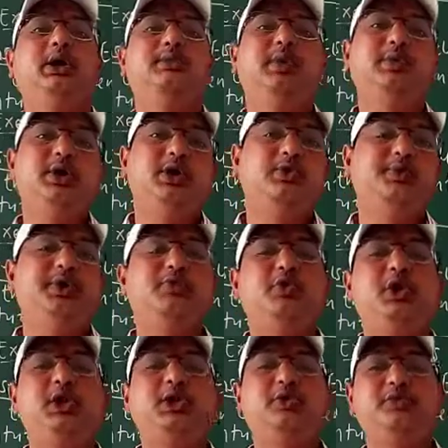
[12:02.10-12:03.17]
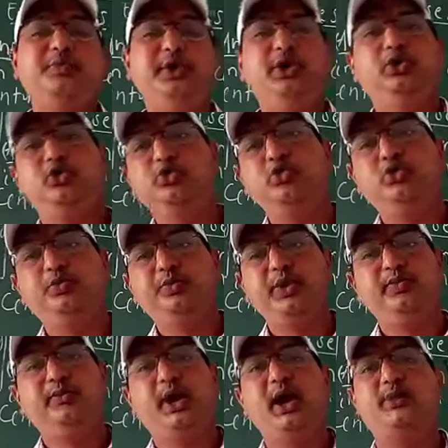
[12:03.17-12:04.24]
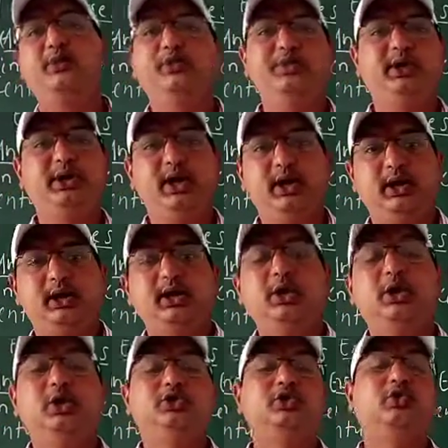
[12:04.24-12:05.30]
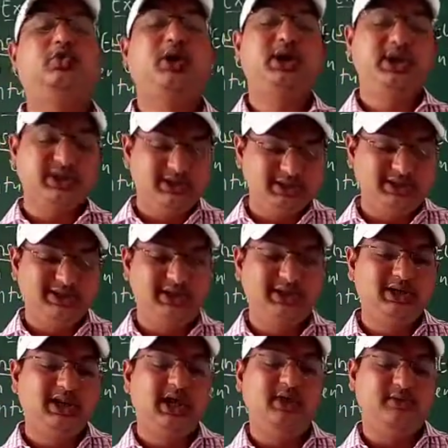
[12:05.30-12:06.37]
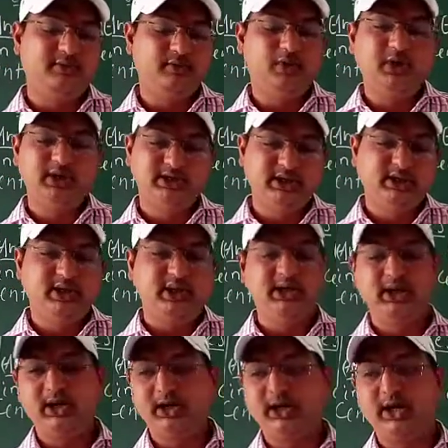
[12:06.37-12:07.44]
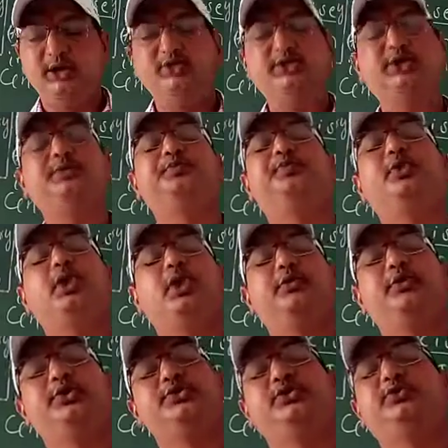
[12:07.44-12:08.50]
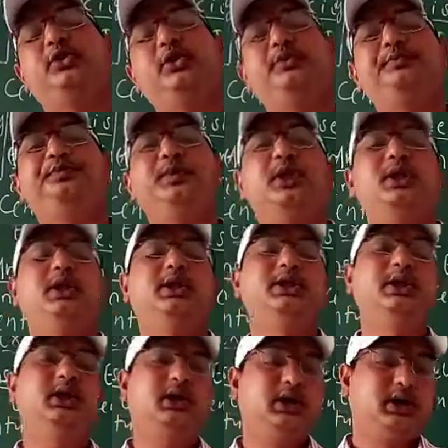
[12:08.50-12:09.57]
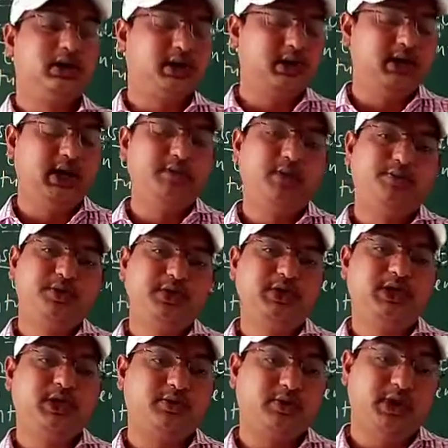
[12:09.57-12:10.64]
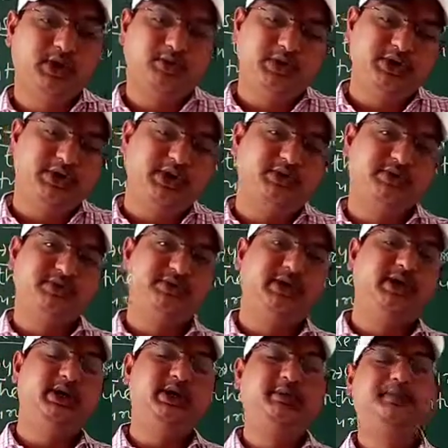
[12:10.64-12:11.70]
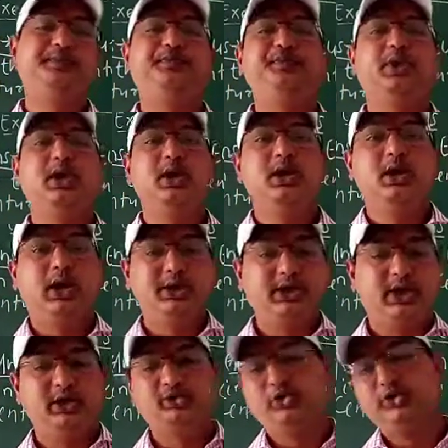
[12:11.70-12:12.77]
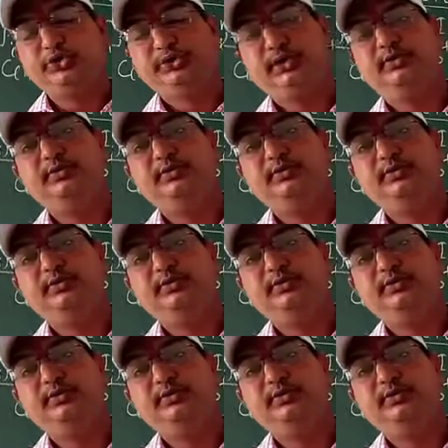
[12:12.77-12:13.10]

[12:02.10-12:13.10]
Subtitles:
may be rupee 1, rupee 2, rupee 5, rupee 10. So what does it have? What does it contain? Can you see? First of all, the name of the year in which it was minted, the St.